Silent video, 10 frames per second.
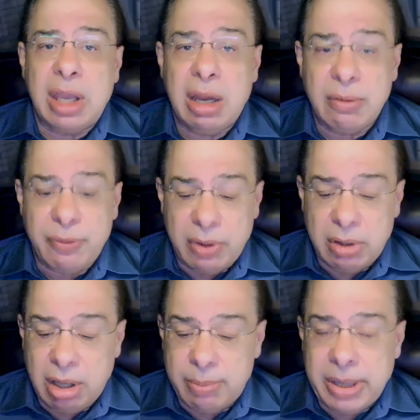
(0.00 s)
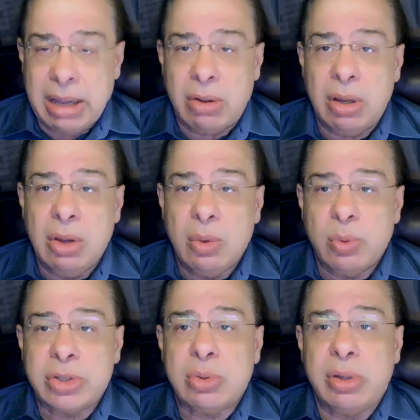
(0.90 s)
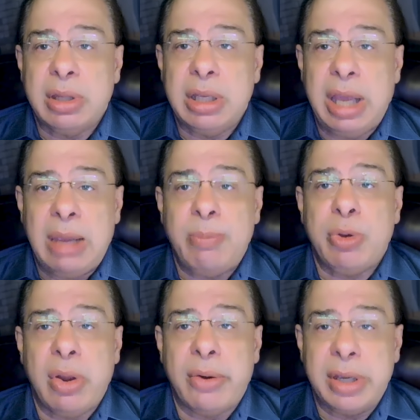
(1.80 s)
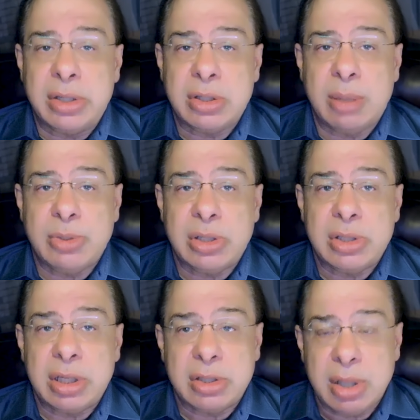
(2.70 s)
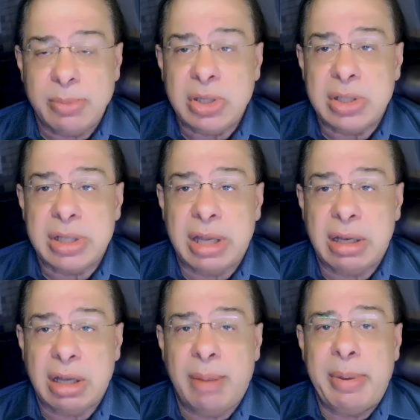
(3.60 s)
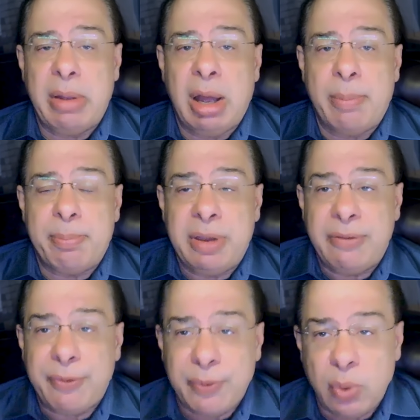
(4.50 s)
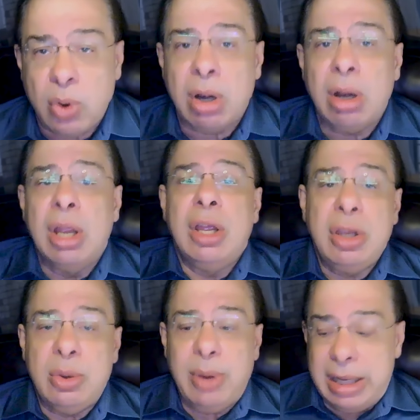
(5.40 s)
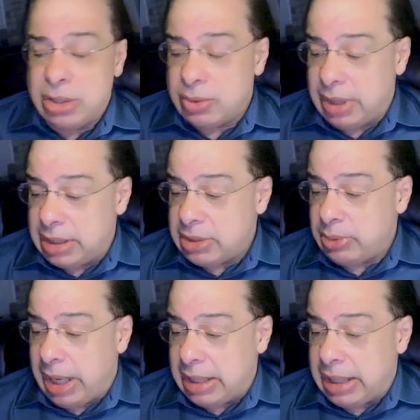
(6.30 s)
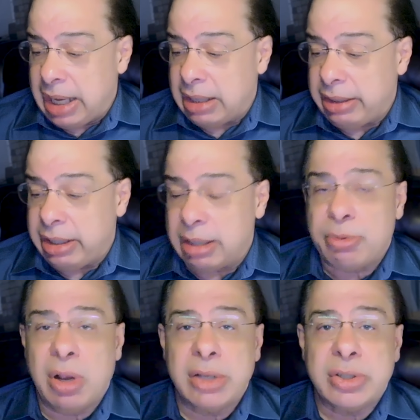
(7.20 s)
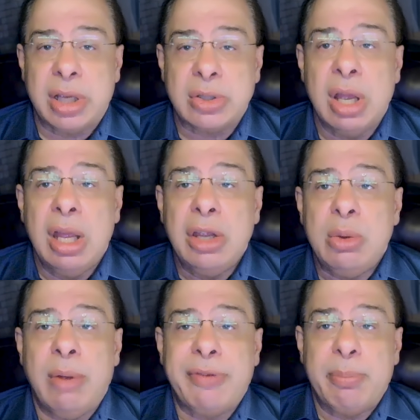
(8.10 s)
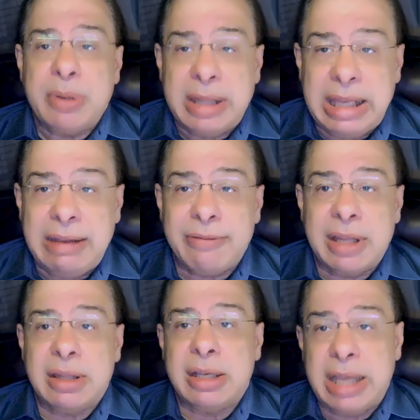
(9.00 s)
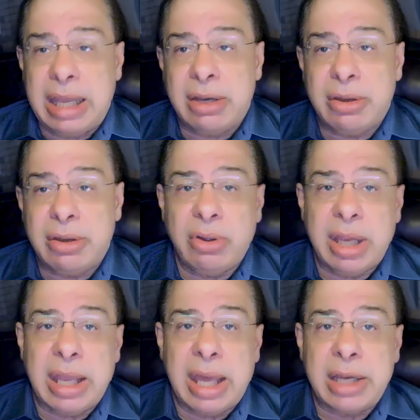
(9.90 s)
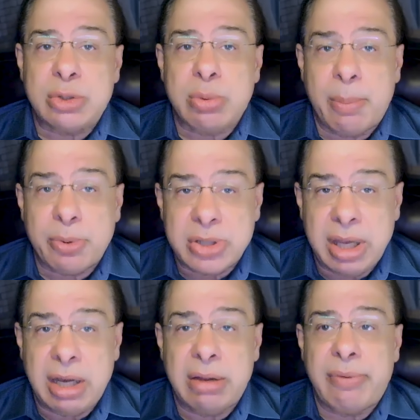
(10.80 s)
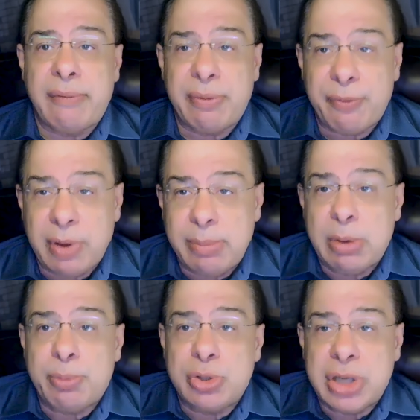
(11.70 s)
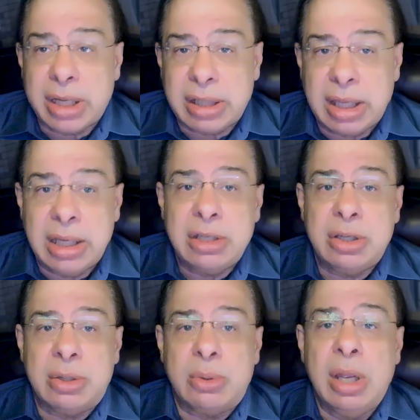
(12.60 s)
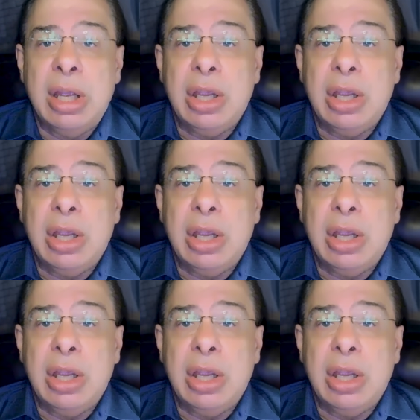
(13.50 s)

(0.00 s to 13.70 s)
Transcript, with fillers: careful about what's called the a priori assumptions, the assumptions that come up before you enter into any analytic process. You have to believe that the data you're looking at is representative of the frame you're projecting it into.